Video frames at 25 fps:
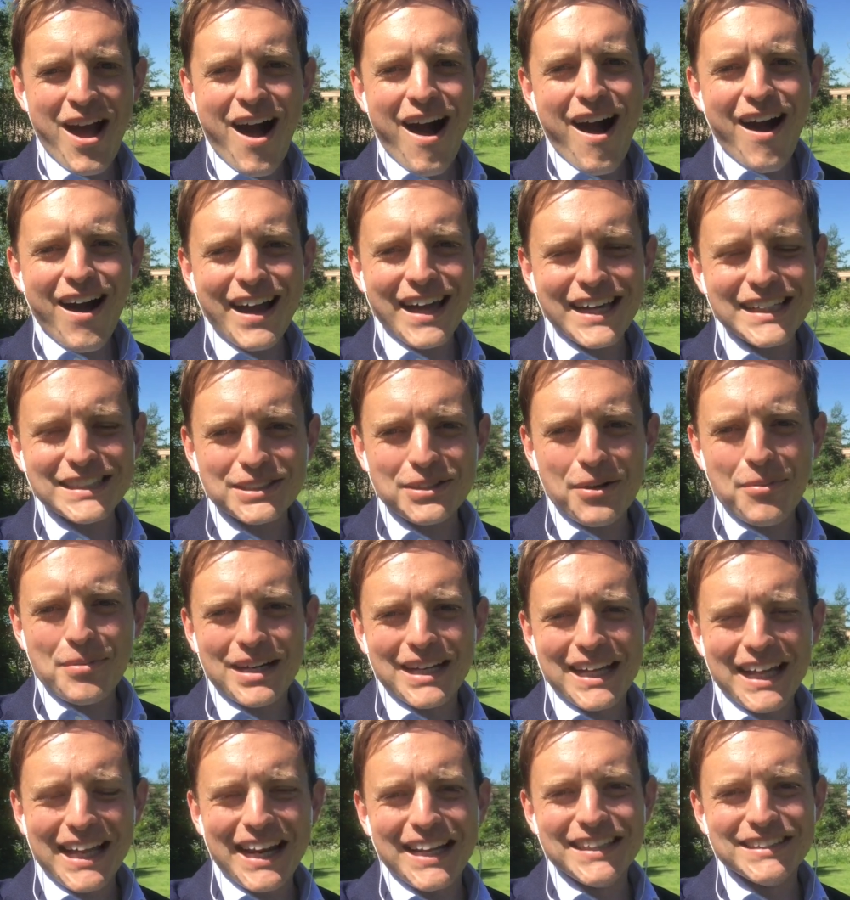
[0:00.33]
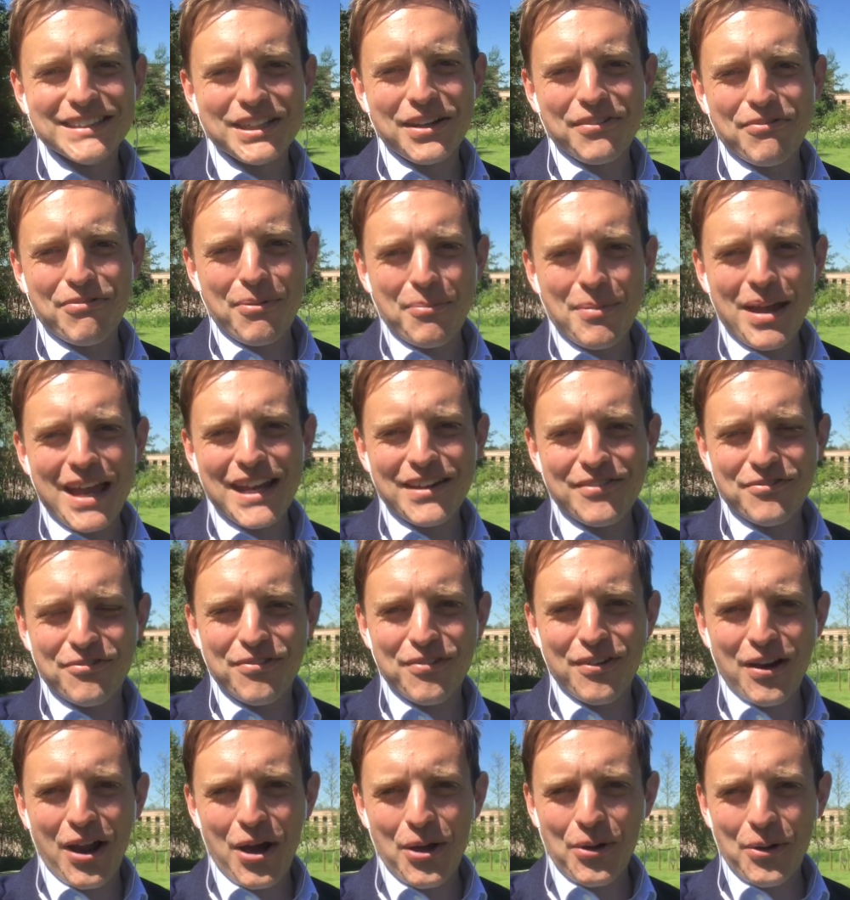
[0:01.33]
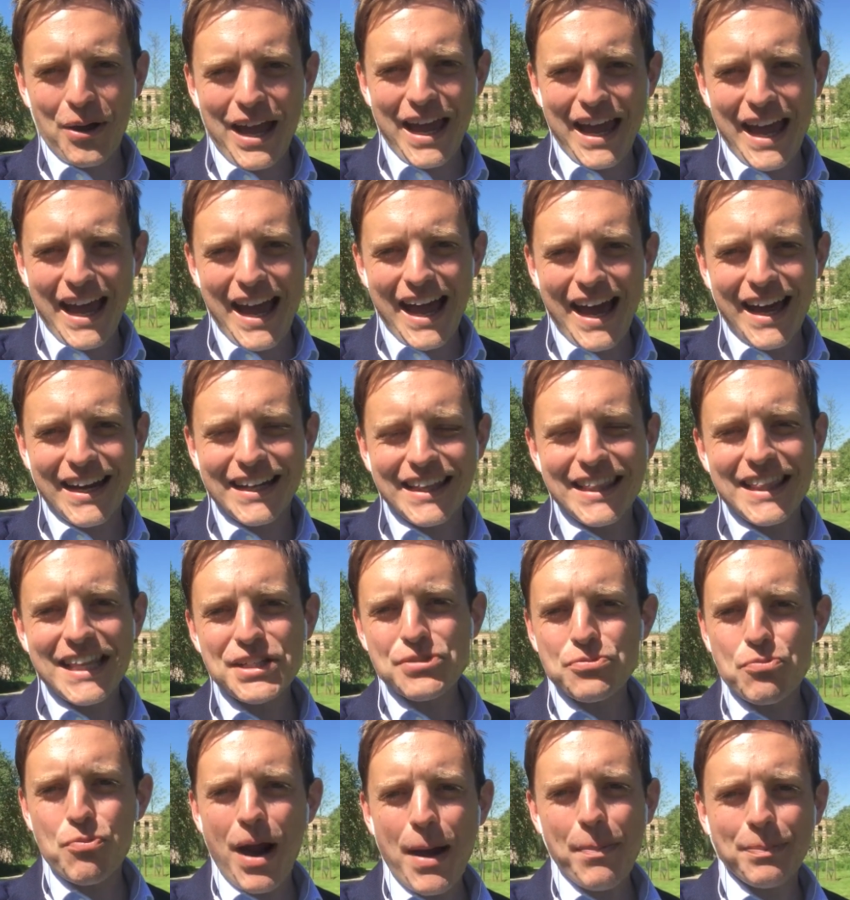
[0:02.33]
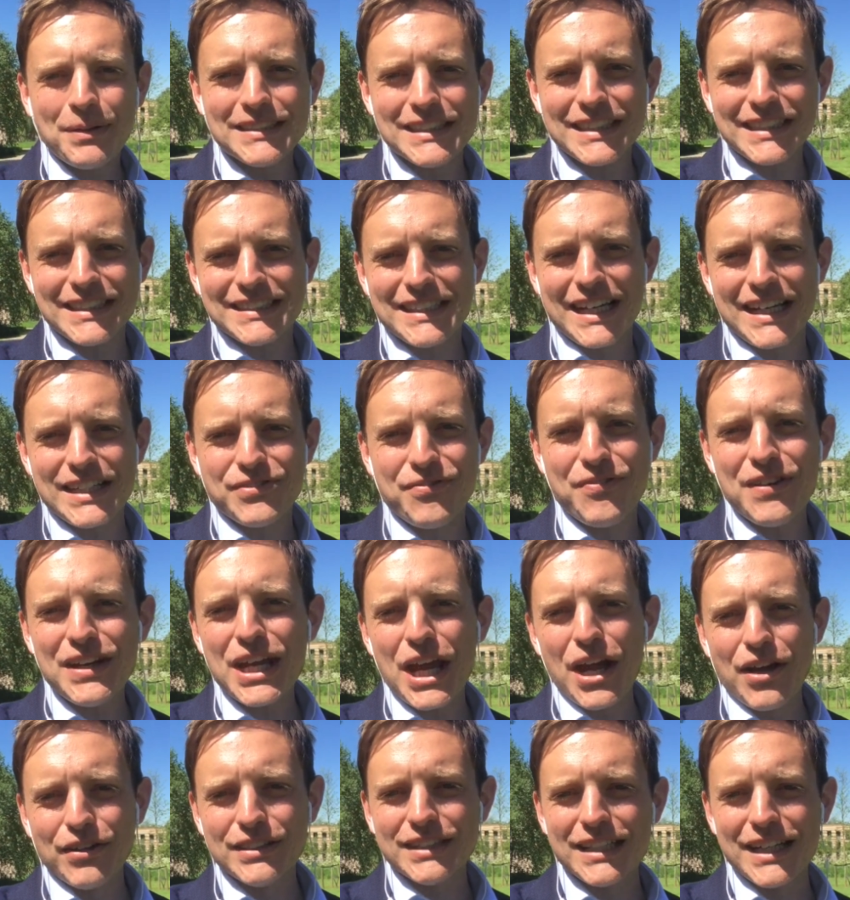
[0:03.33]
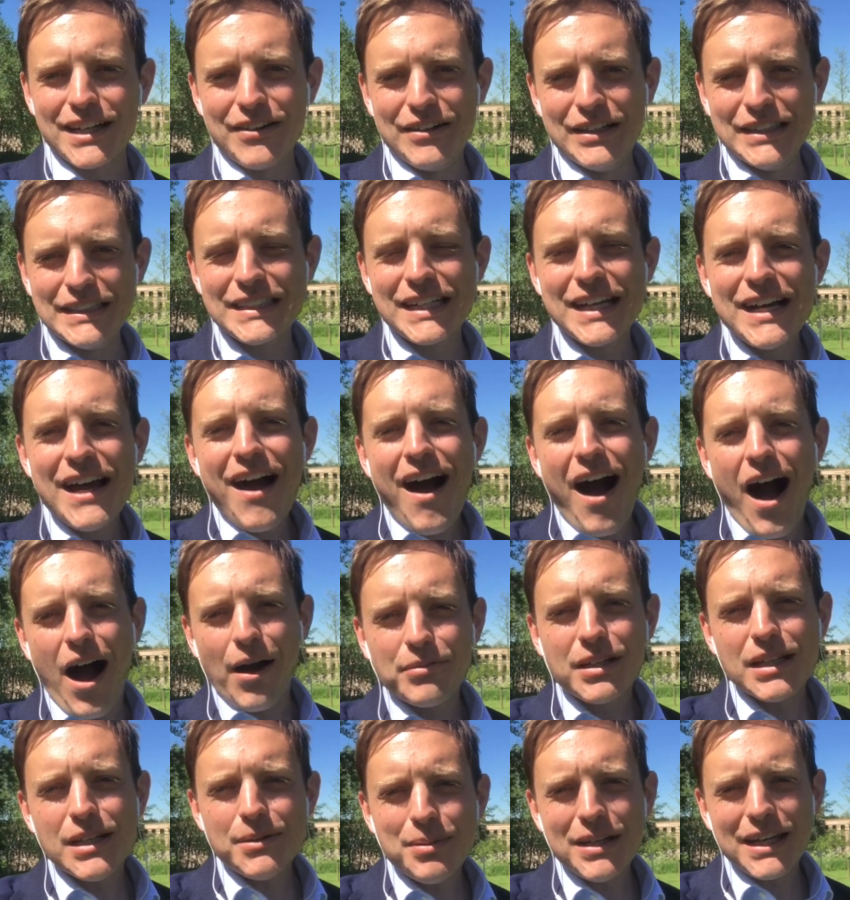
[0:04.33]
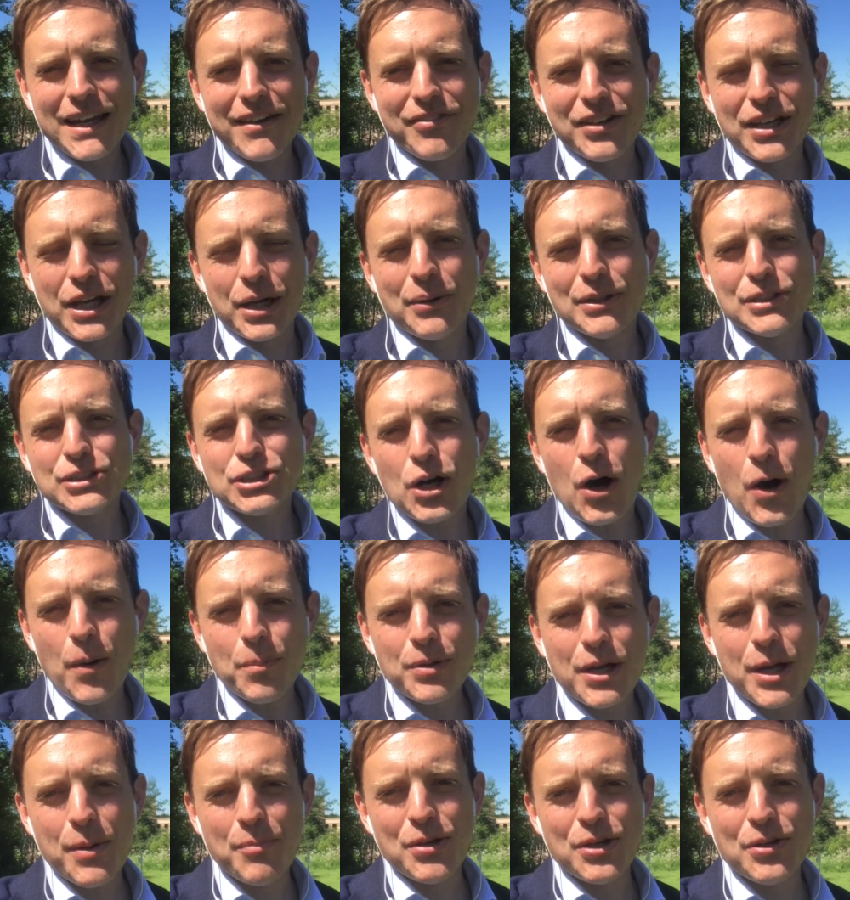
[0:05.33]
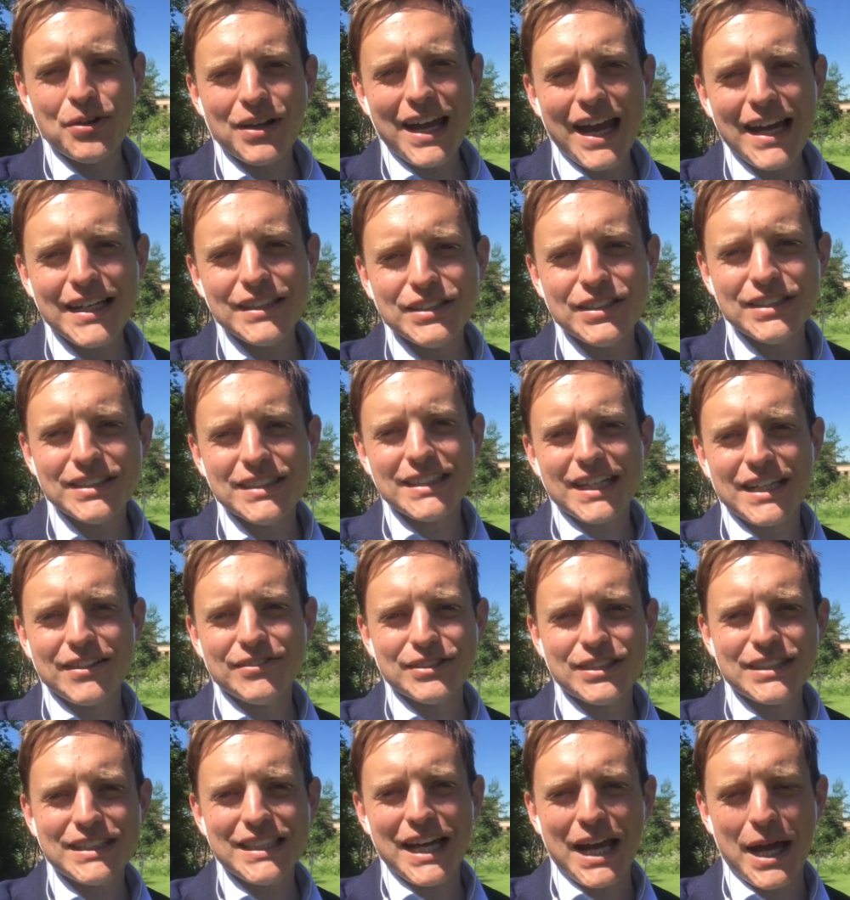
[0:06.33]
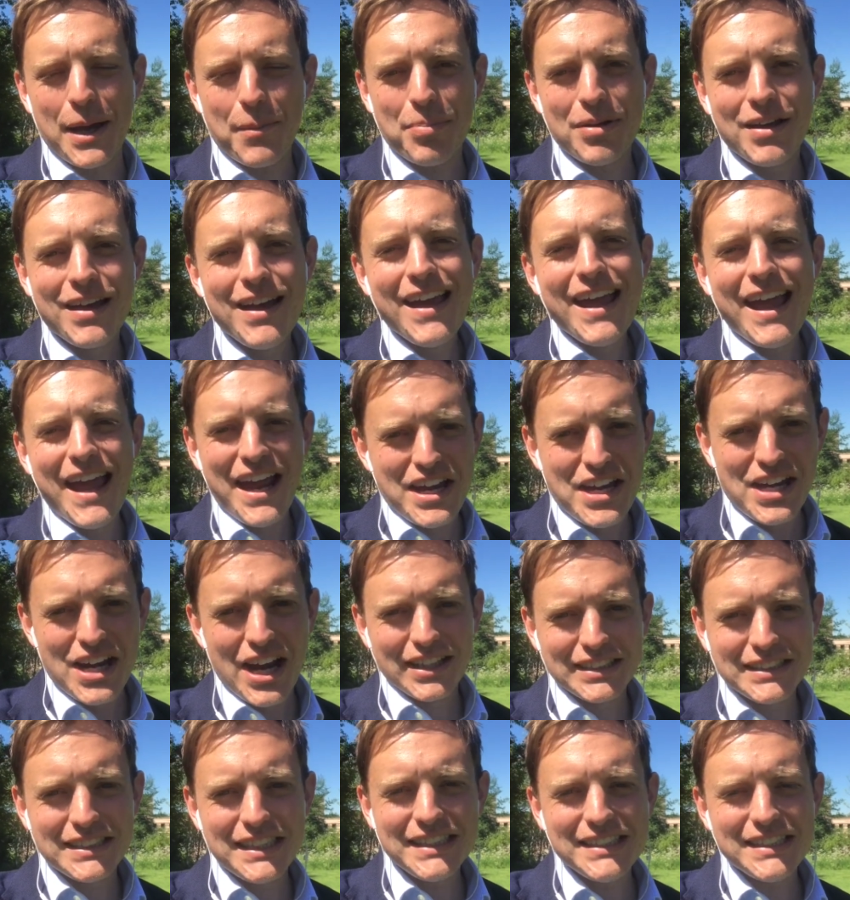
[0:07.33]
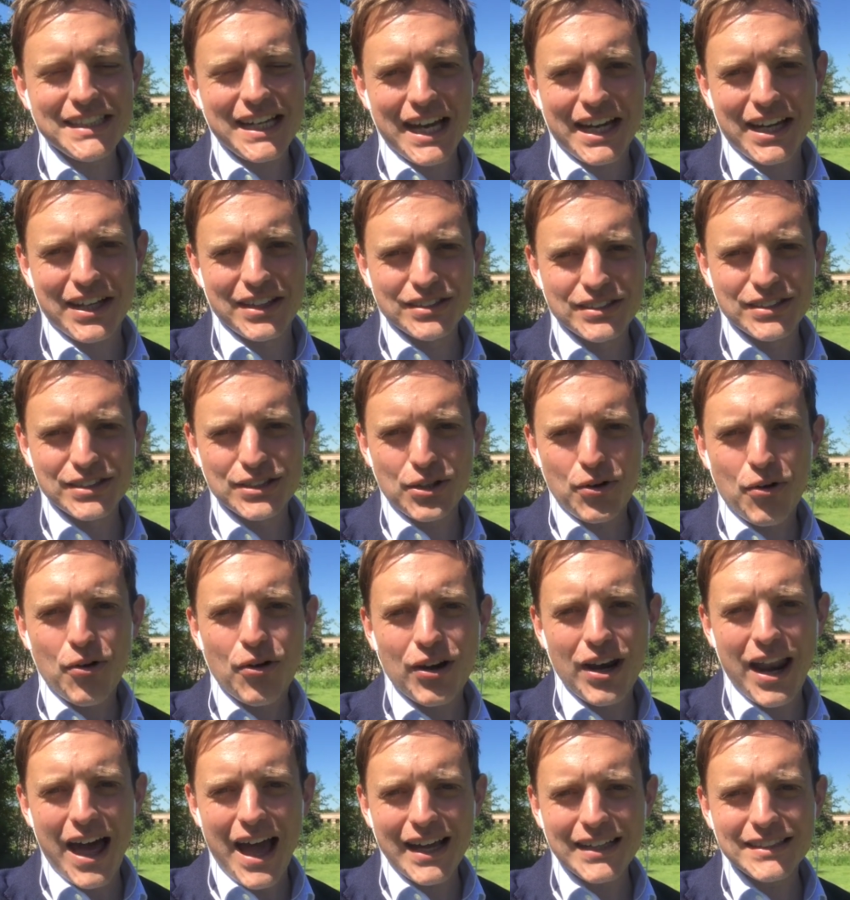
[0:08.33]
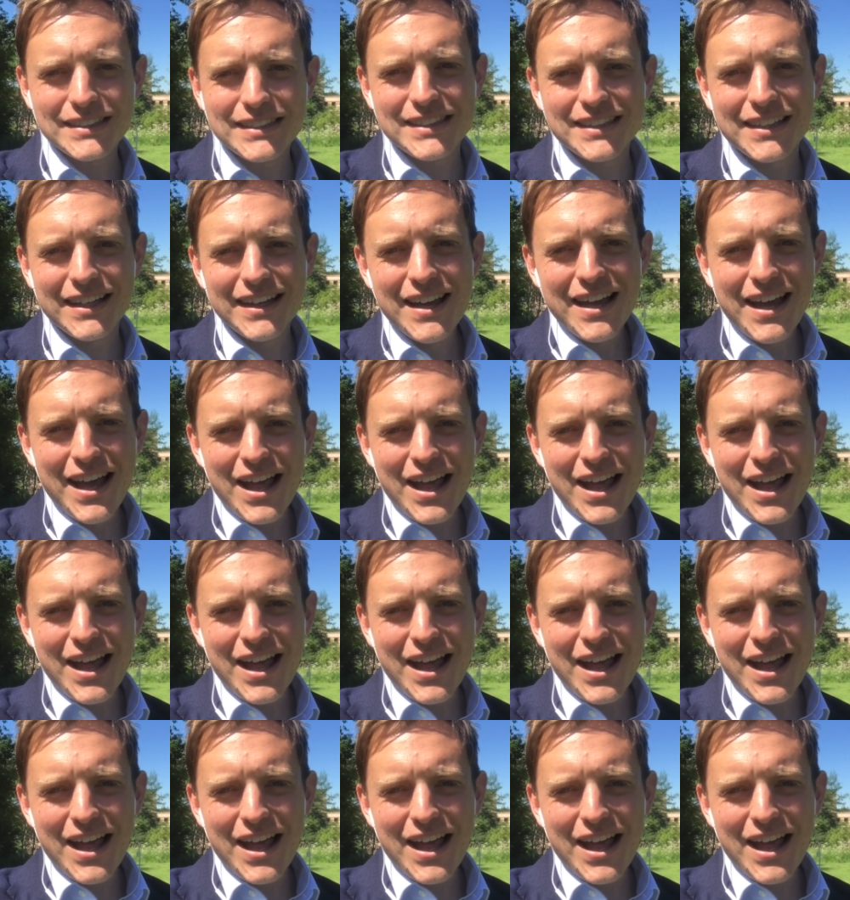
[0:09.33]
Hi, it's Dominic Colenso from InFlow here, and in this rapid success video series, I'm going to be giving you a top communication skills tip in 90 seconds or less.